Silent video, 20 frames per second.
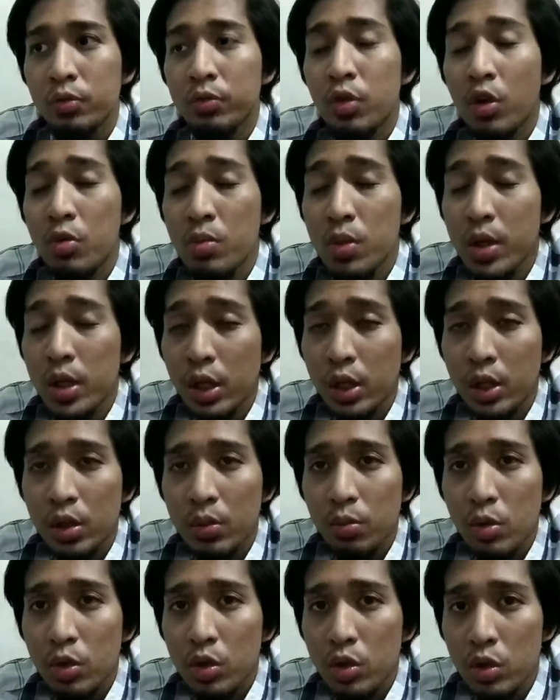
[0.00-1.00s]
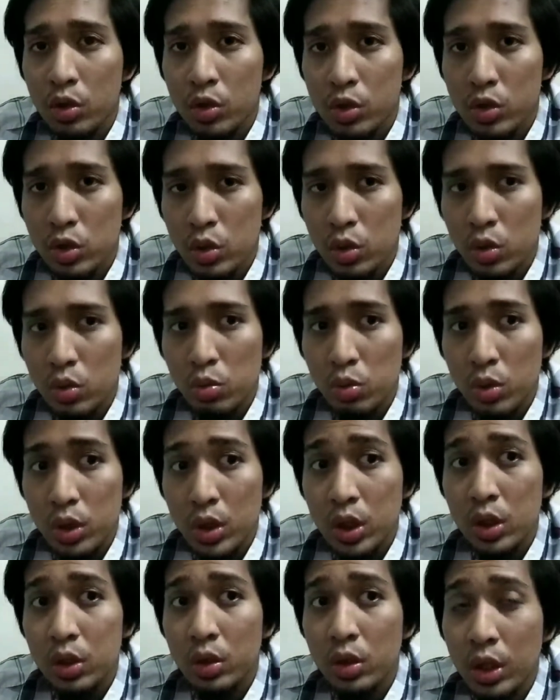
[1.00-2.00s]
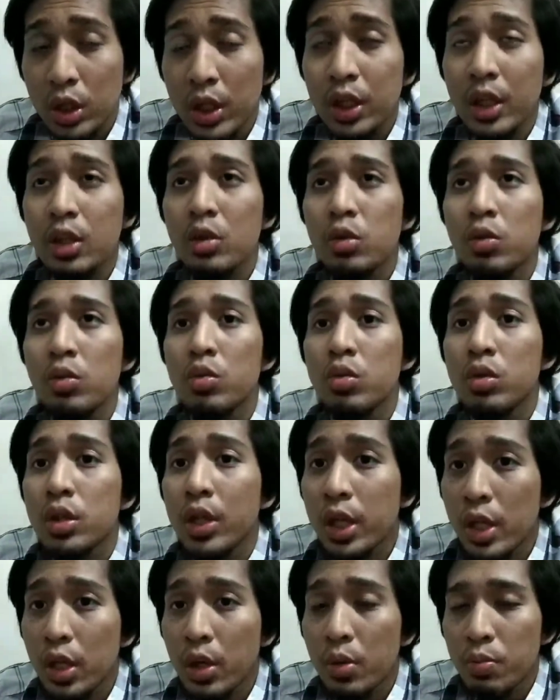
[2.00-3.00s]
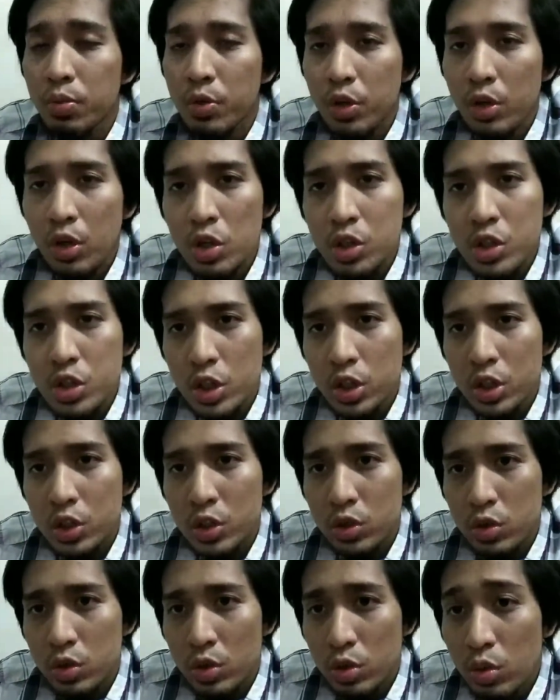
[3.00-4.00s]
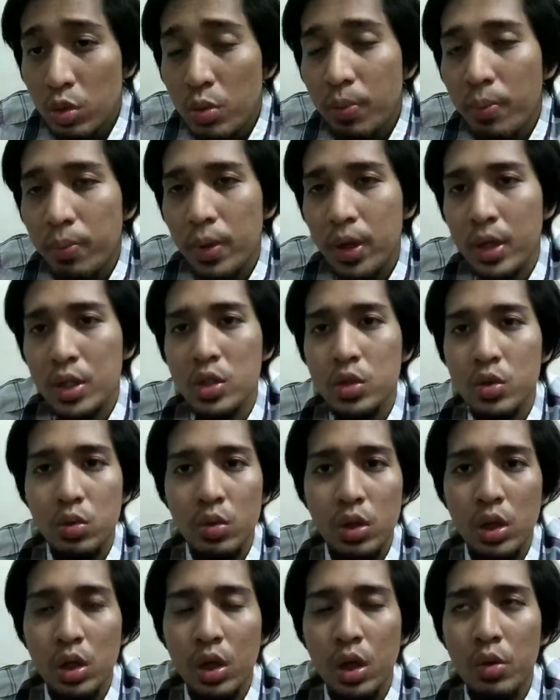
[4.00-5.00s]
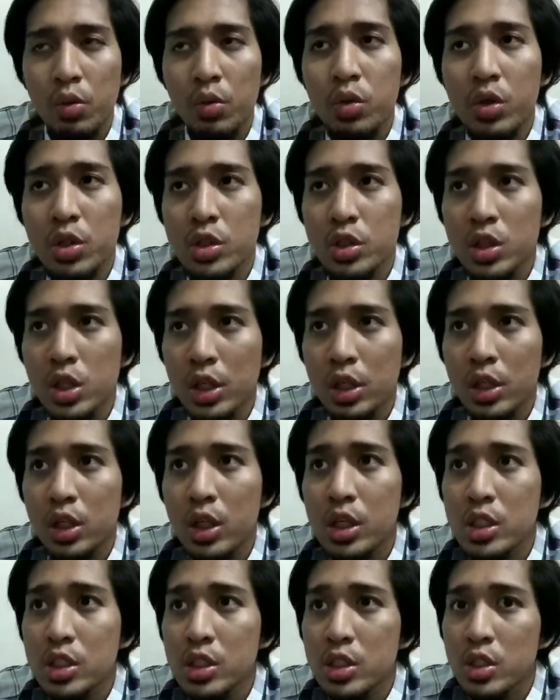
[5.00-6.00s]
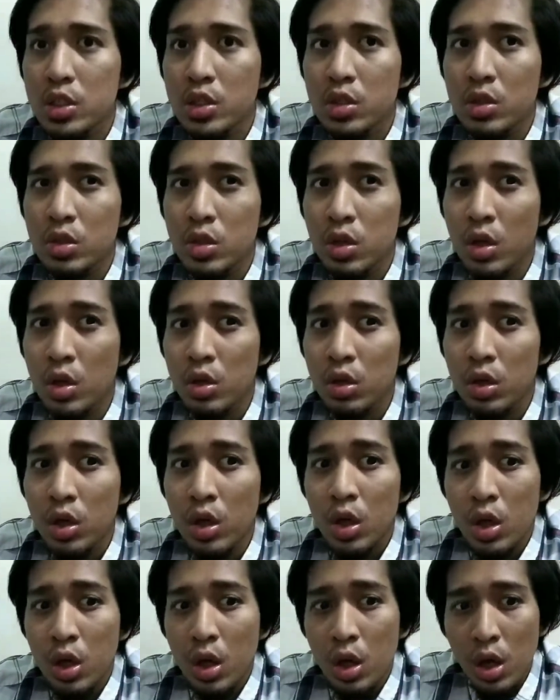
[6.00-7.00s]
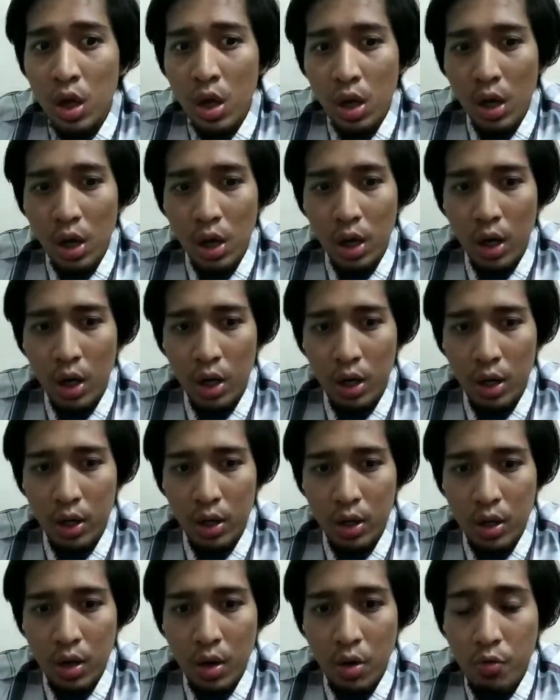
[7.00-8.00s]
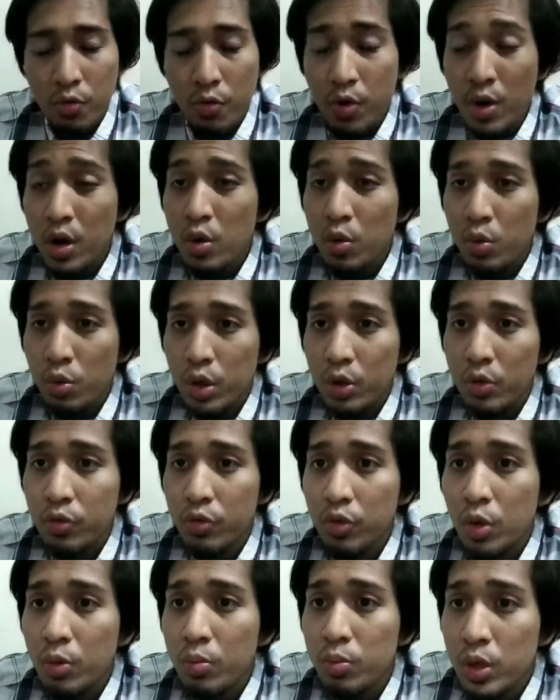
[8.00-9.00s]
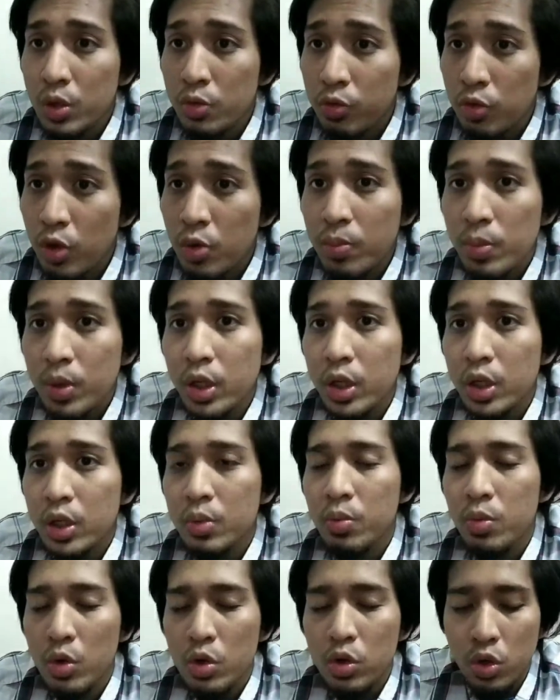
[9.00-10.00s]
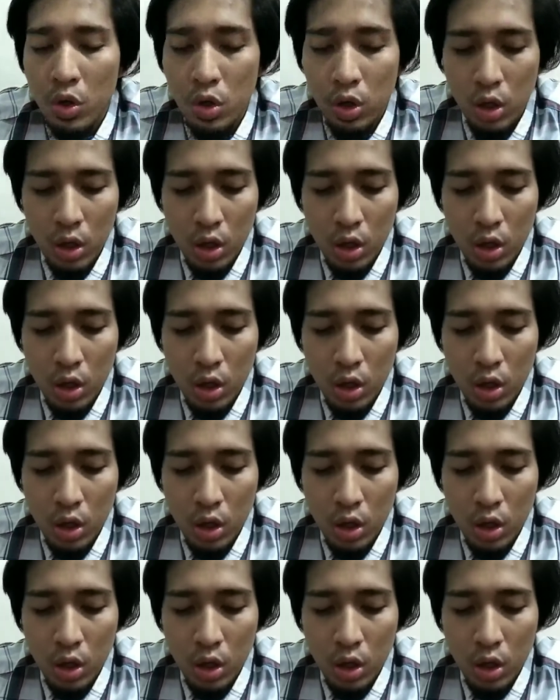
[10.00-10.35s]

format in the module, so we need to take a precaution to make sure our result does not far away from the format in the module.